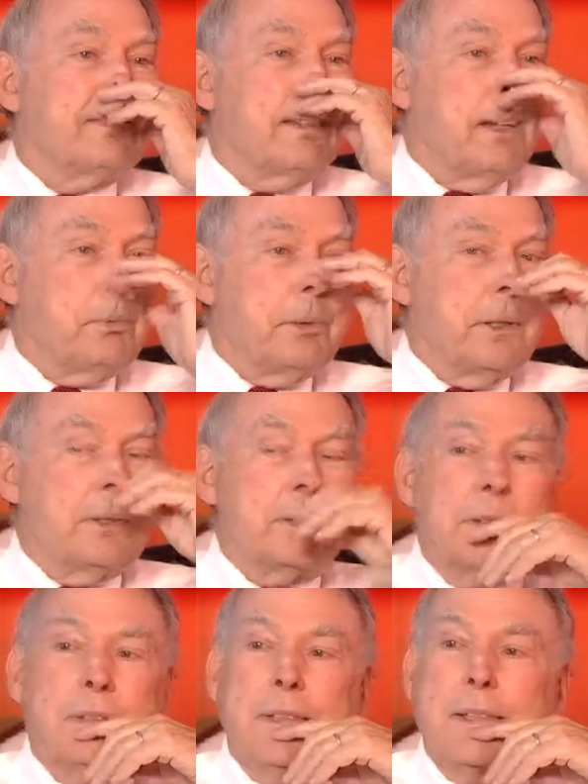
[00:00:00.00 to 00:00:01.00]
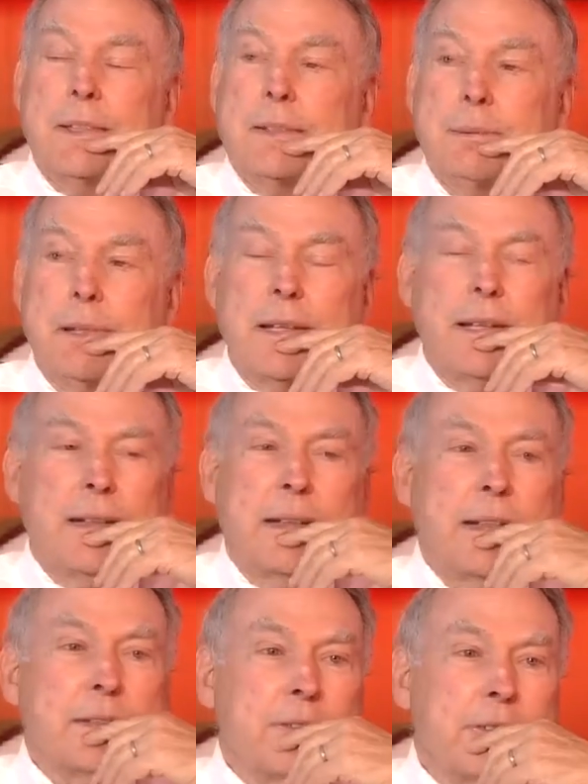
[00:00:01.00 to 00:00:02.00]
I pitched and all that, but I had
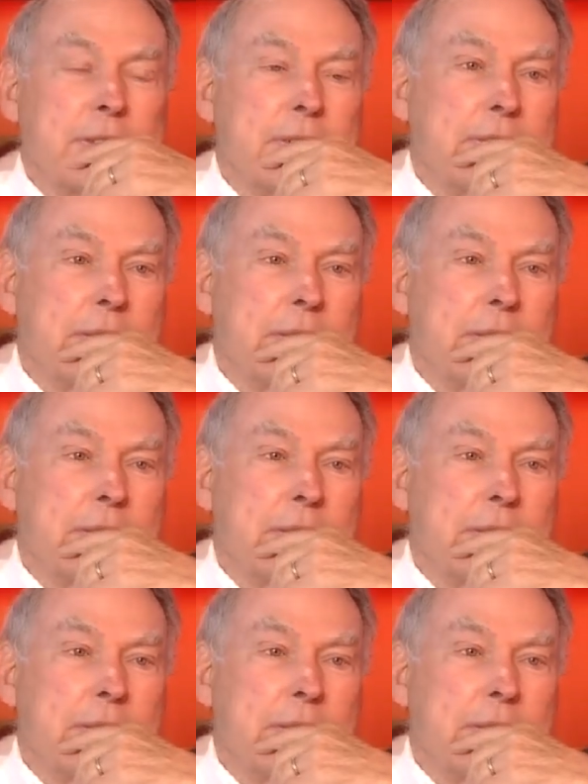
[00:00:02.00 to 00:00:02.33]
lots of fun.